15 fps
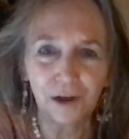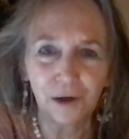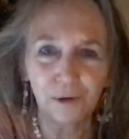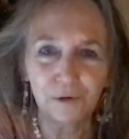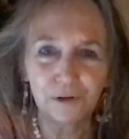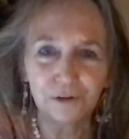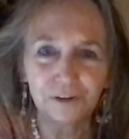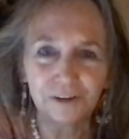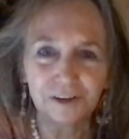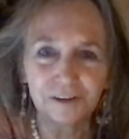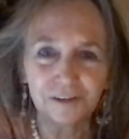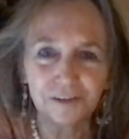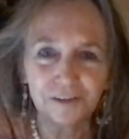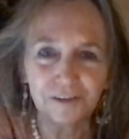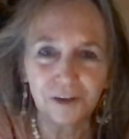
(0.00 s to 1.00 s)
you lit
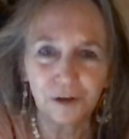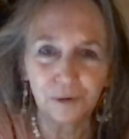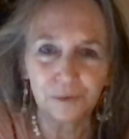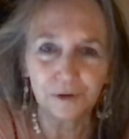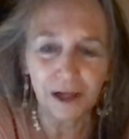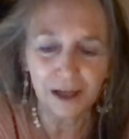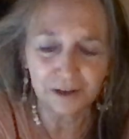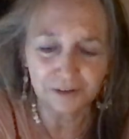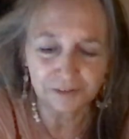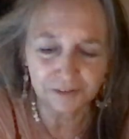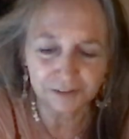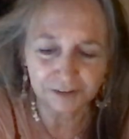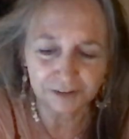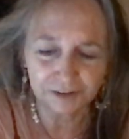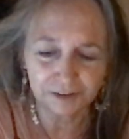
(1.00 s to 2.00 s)
so
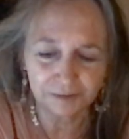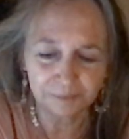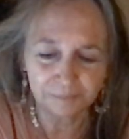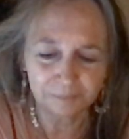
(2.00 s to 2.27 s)
nicely.